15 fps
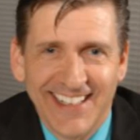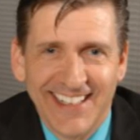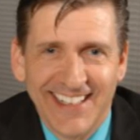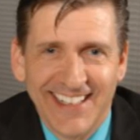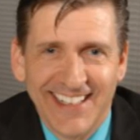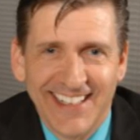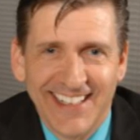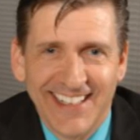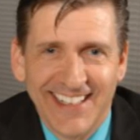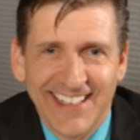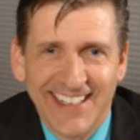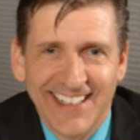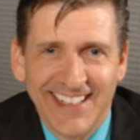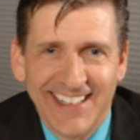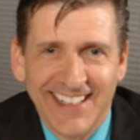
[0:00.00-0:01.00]

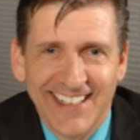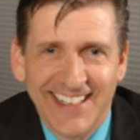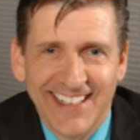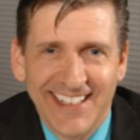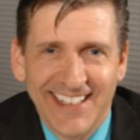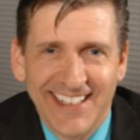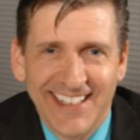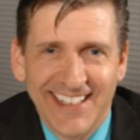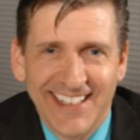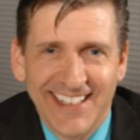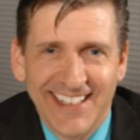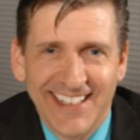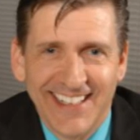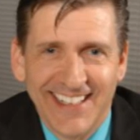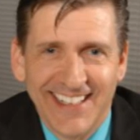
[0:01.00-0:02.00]

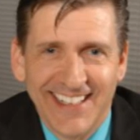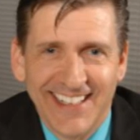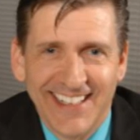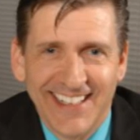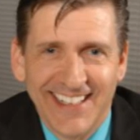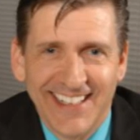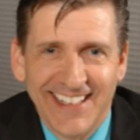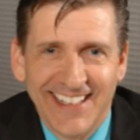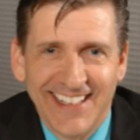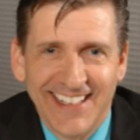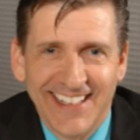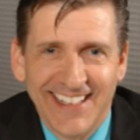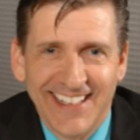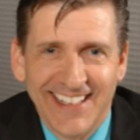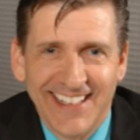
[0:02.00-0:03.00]

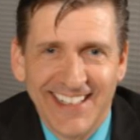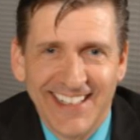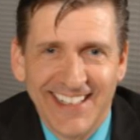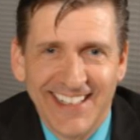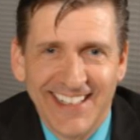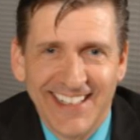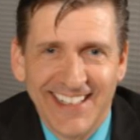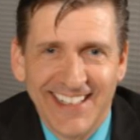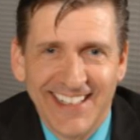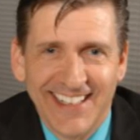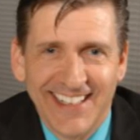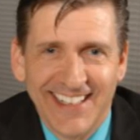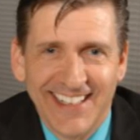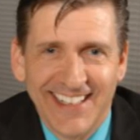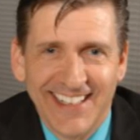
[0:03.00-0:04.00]

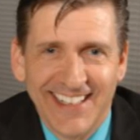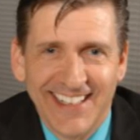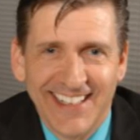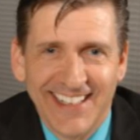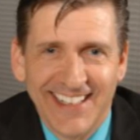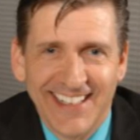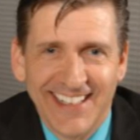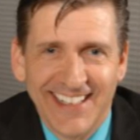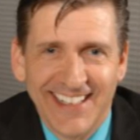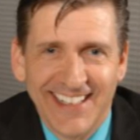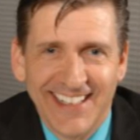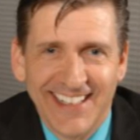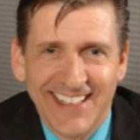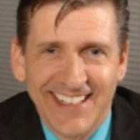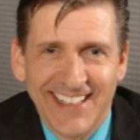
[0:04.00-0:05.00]

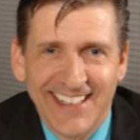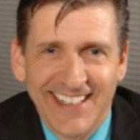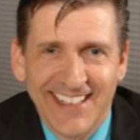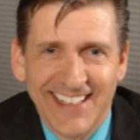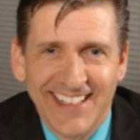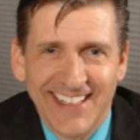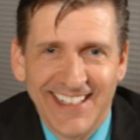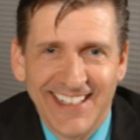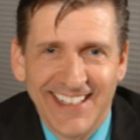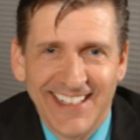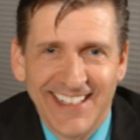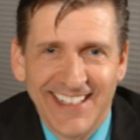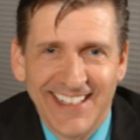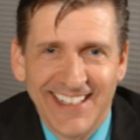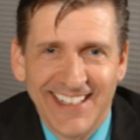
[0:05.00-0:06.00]

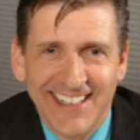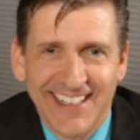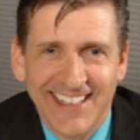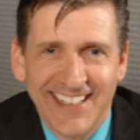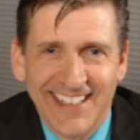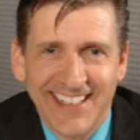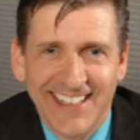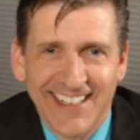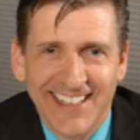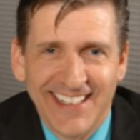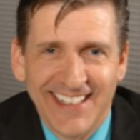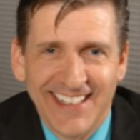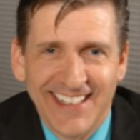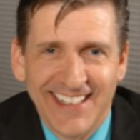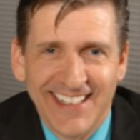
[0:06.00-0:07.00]

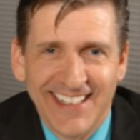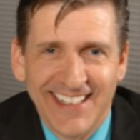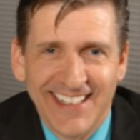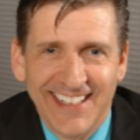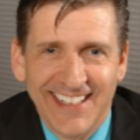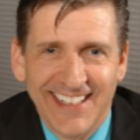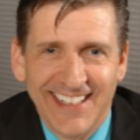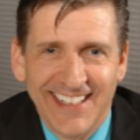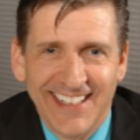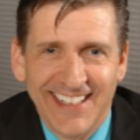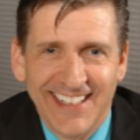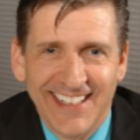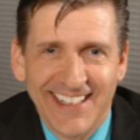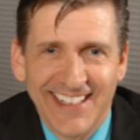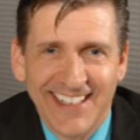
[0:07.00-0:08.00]
(no lip movement)